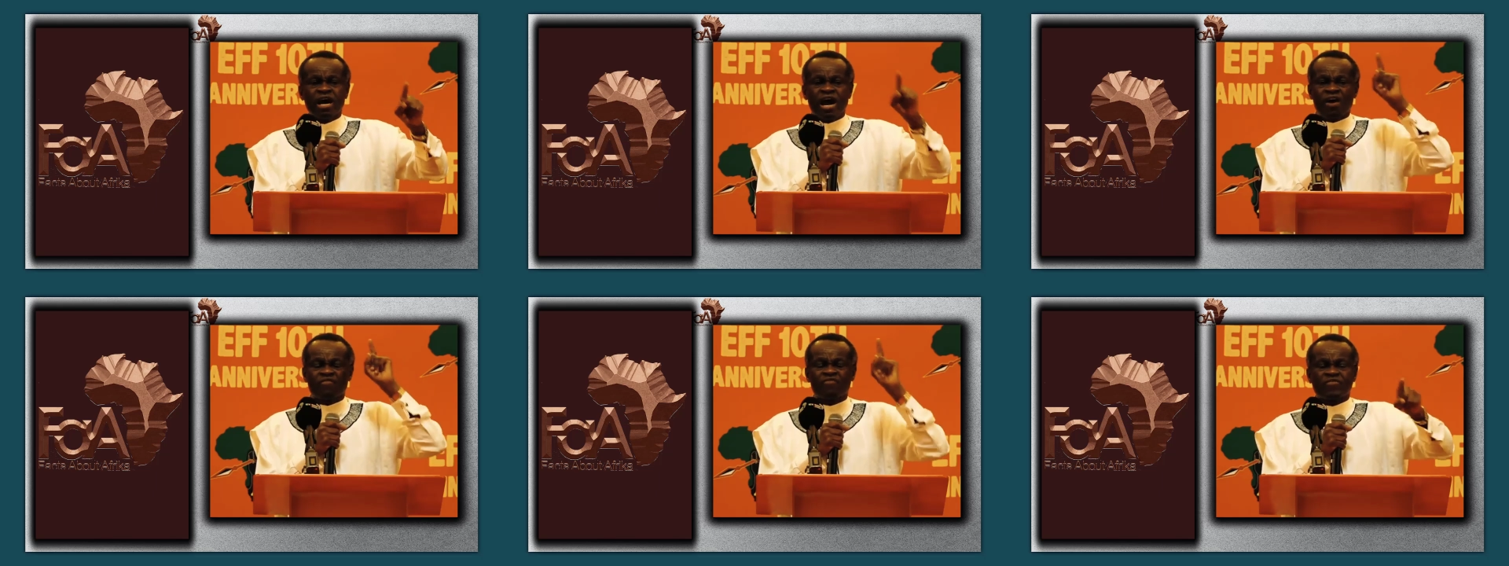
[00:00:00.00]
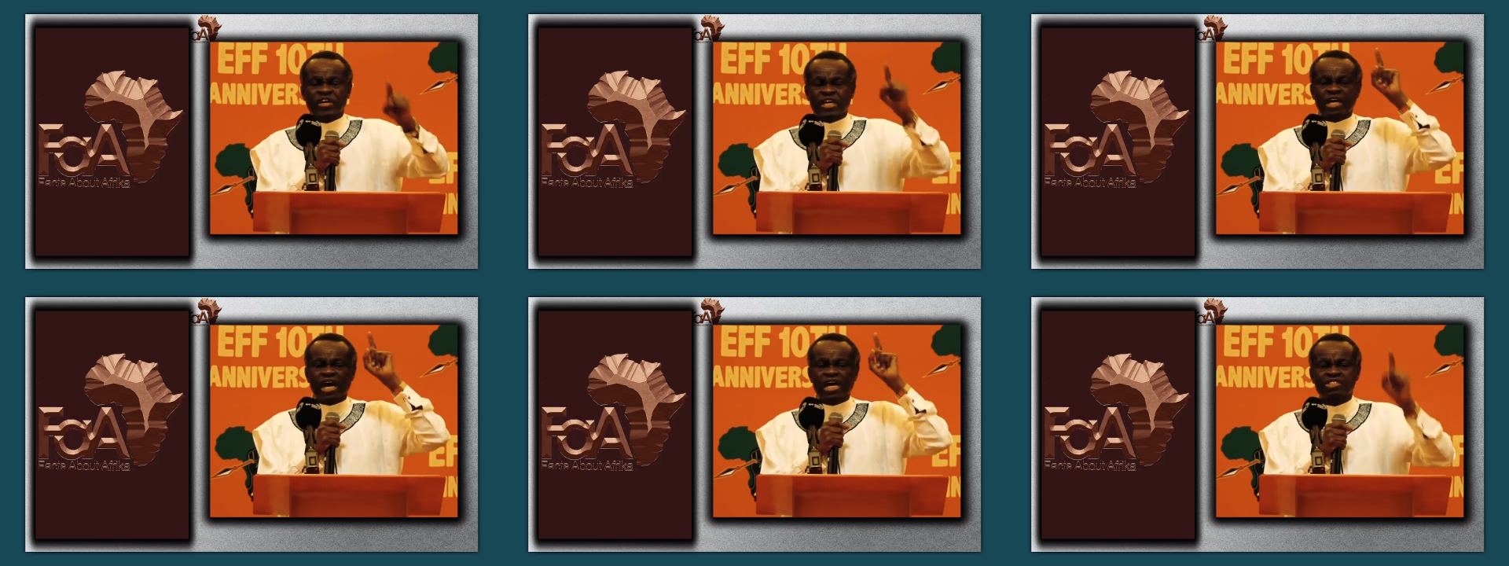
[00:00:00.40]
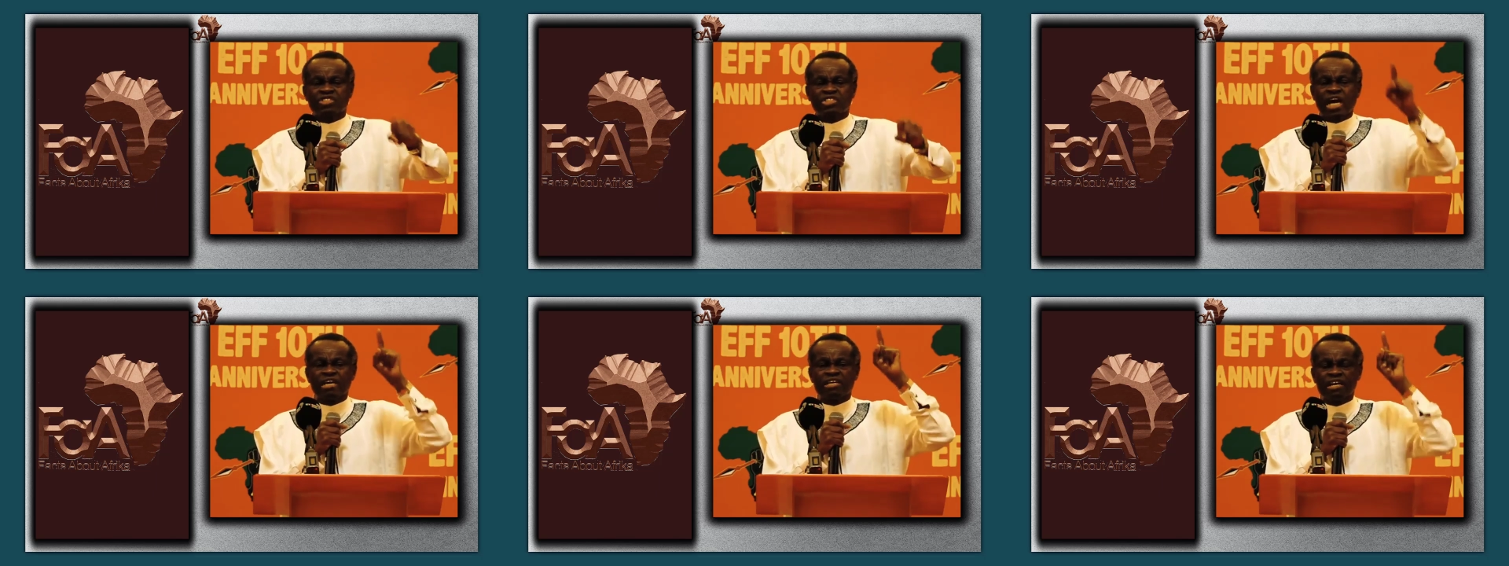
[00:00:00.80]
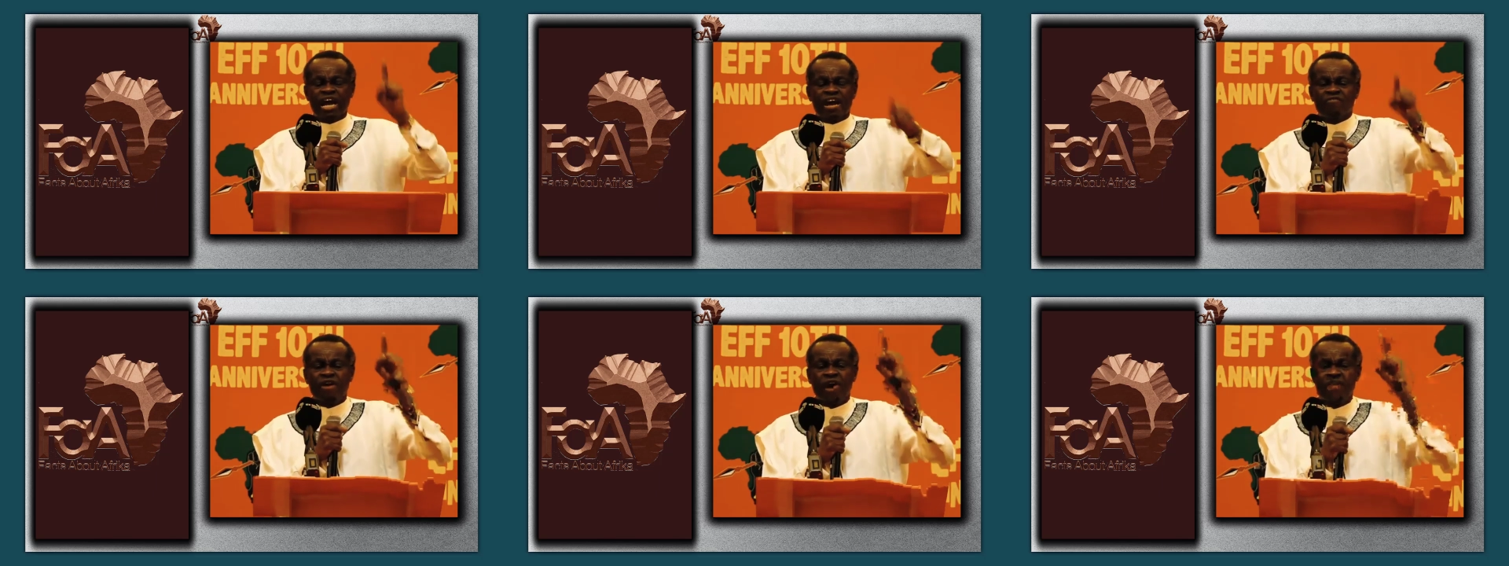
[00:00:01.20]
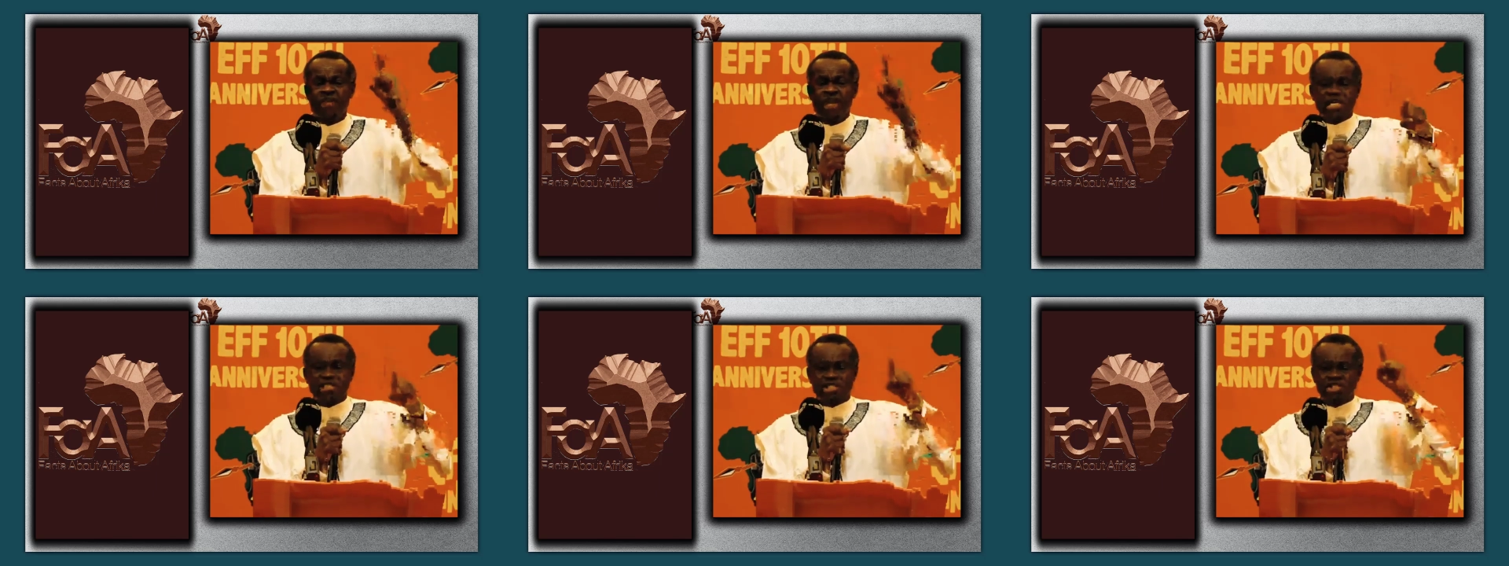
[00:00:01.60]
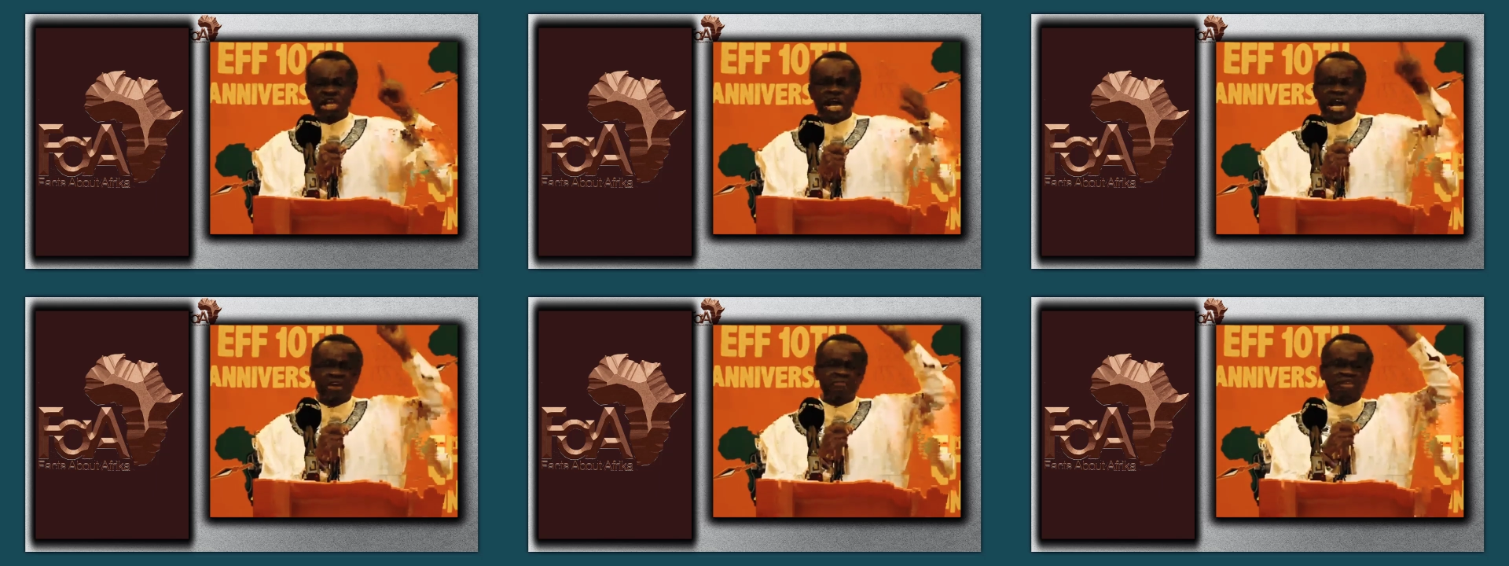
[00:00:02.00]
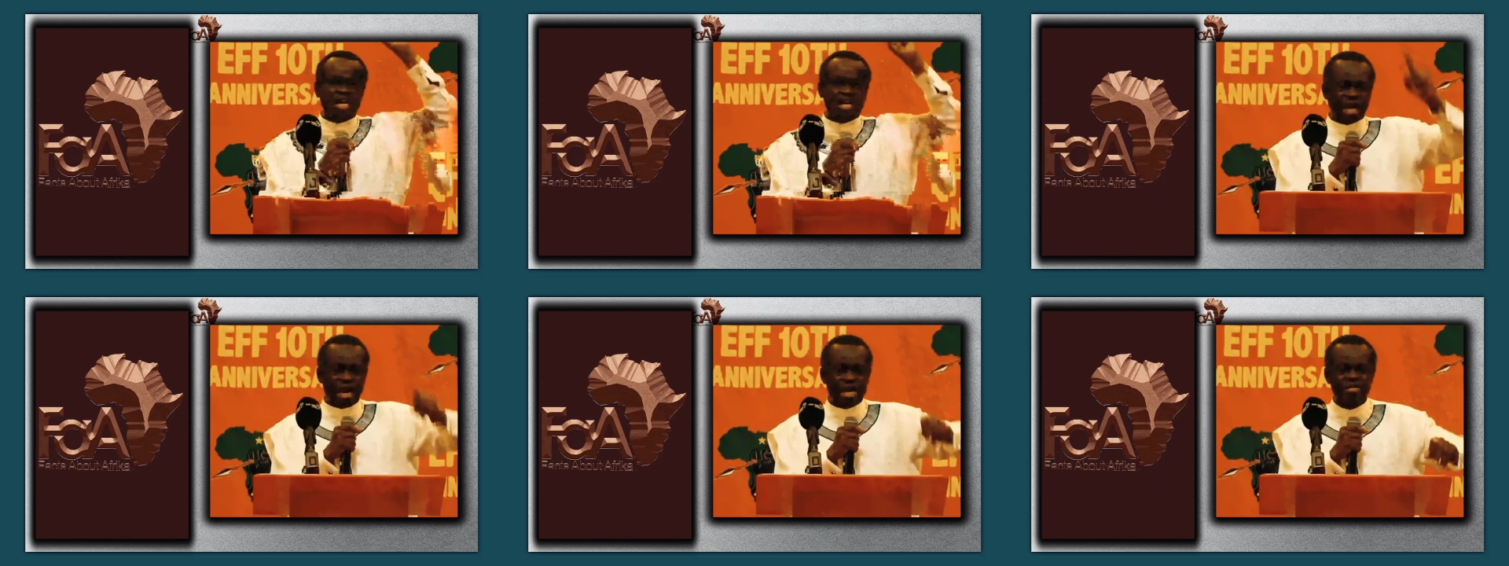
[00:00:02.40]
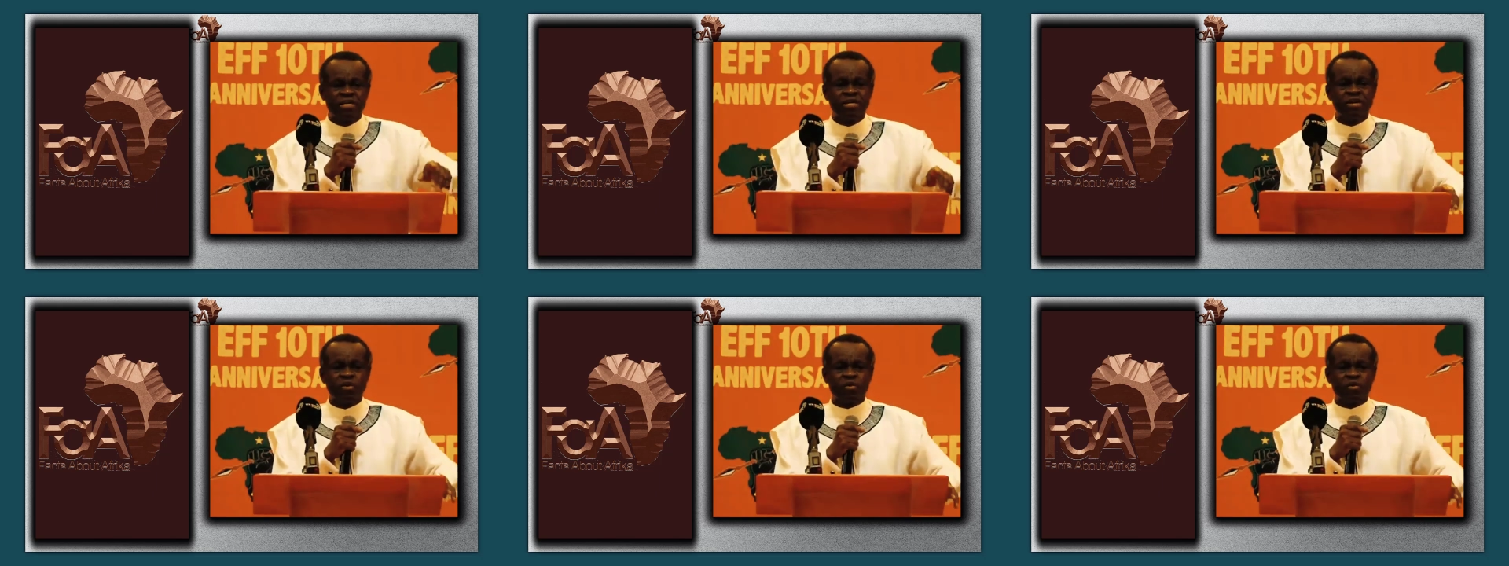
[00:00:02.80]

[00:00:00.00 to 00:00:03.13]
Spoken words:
"Africa shall never be enslaved again."